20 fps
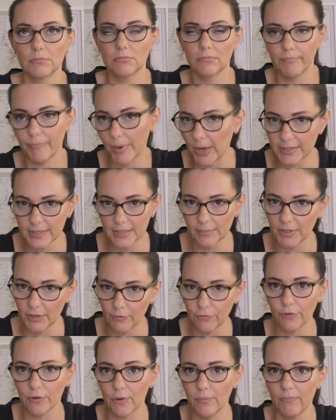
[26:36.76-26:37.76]
buy something
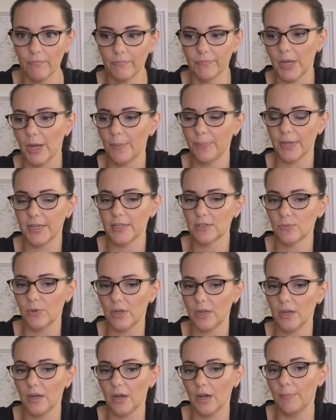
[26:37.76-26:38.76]
from a place
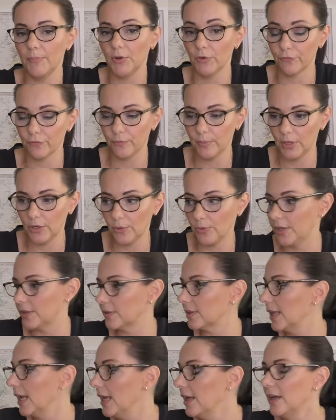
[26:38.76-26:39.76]
where I'm not familiar with.
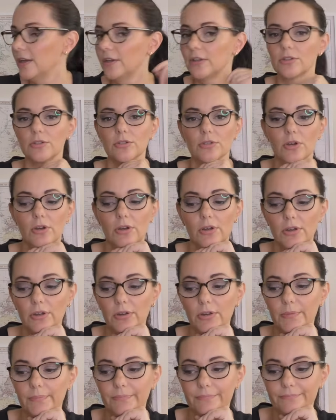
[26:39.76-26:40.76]

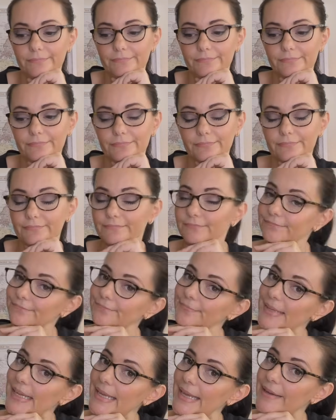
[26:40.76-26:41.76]
So
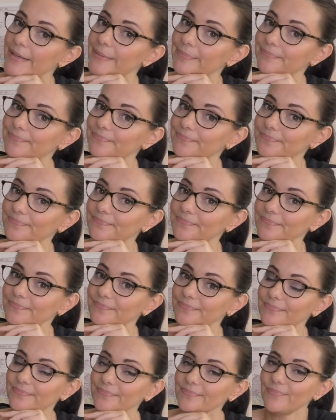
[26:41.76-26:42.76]
yeah.
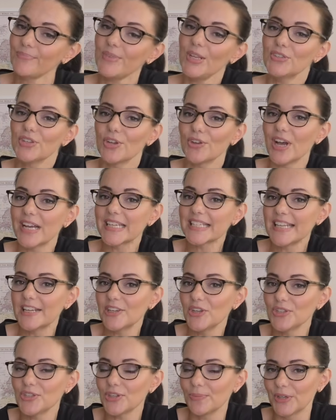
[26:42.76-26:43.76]
So guys, thank
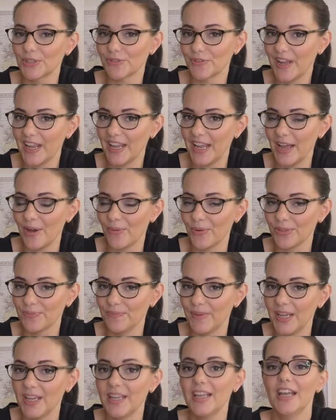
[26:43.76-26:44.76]
you so much for hanging out with
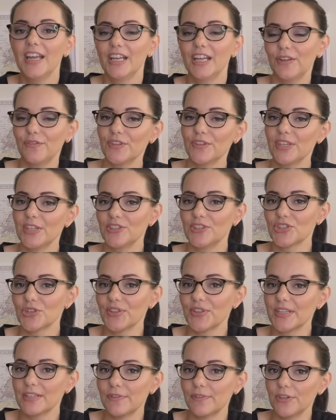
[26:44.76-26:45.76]
me. If you did enjoy
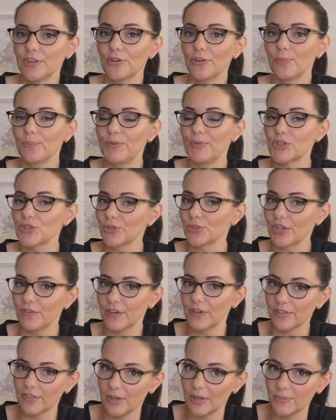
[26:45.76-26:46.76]
this video, be sure to give it
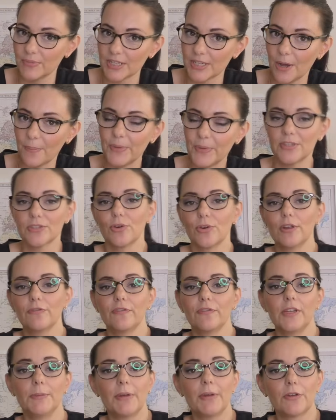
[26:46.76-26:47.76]
a thumbs up. It's great
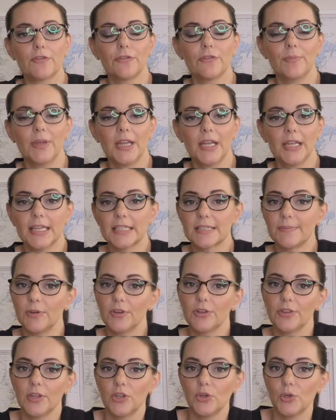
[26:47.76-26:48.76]
feedback for me. It lets me
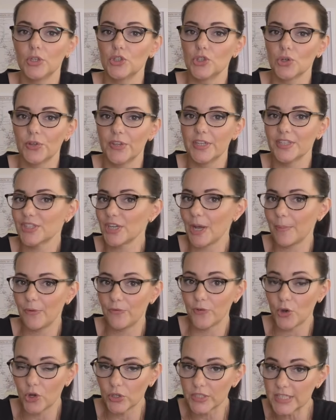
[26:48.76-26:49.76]
know that you enjoy this type of
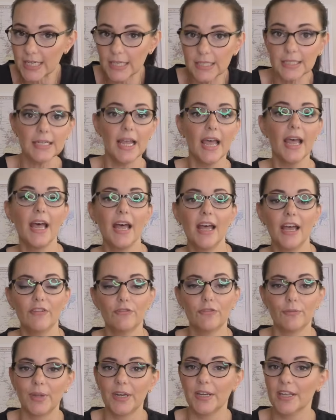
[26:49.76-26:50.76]
content and
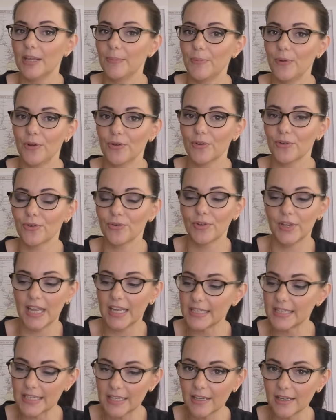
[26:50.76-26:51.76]
for me to keep on
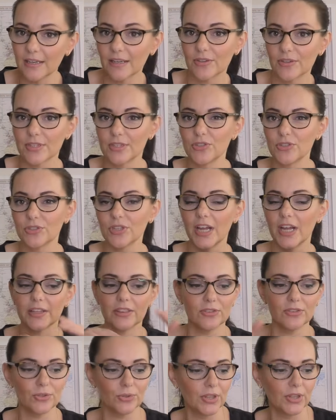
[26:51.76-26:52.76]
creating it, because I do
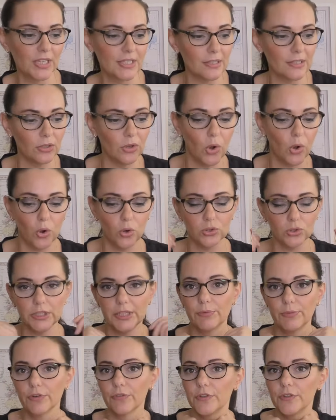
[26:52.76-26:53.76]
like doing these little holy
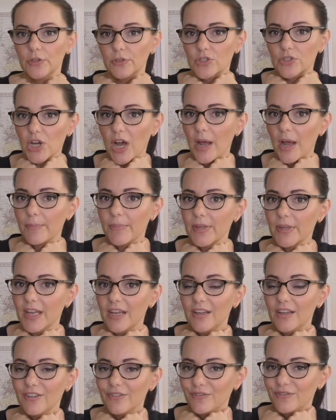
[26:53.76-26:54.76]
review type
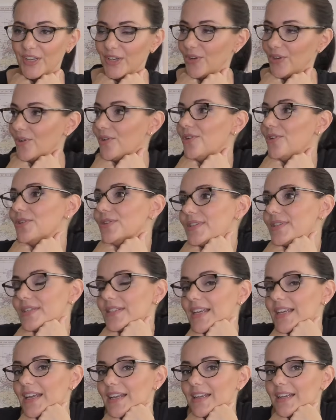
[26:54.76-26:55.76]
videos.
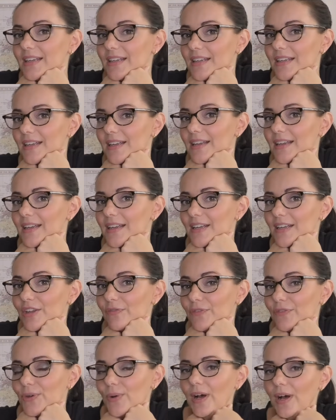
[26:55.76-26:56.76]

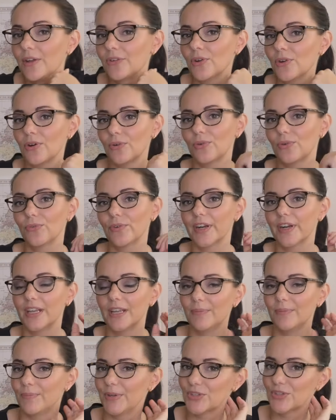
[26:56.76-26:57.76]
If you are not
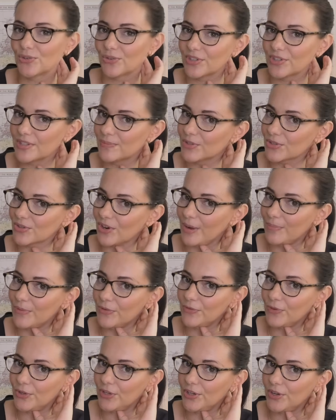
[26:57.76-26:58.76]
already, be sure to subscribe
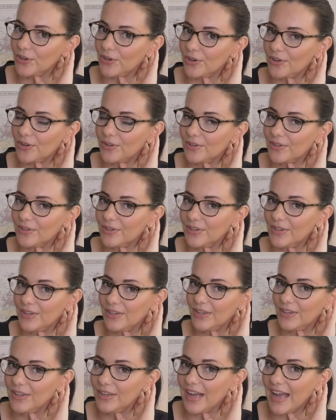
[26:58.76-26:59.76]
before you go.
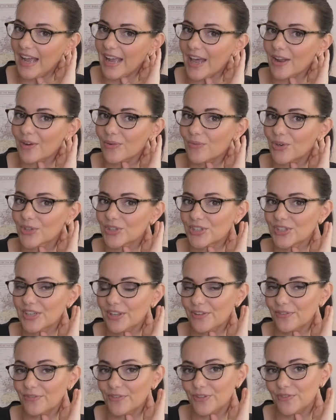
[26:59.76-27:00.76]
Hang out and watch
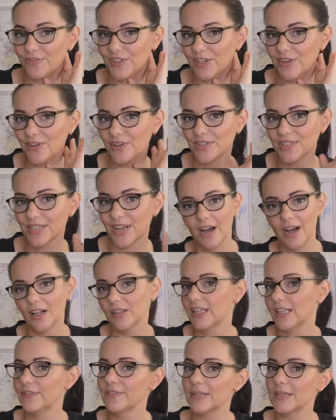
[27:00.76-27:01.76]
another few videos. I'll
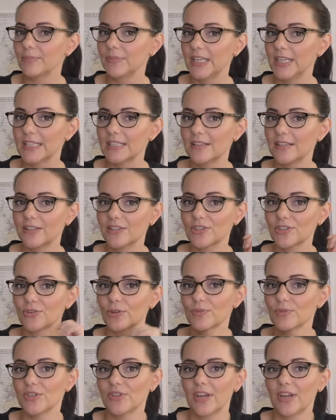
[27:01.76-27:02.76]
leave some linked in the
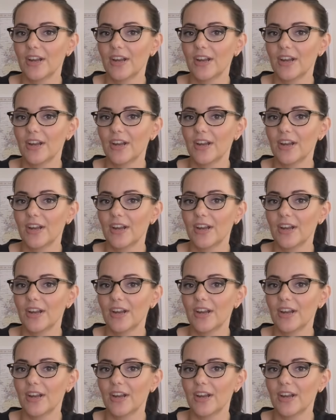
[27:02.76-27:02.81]
description that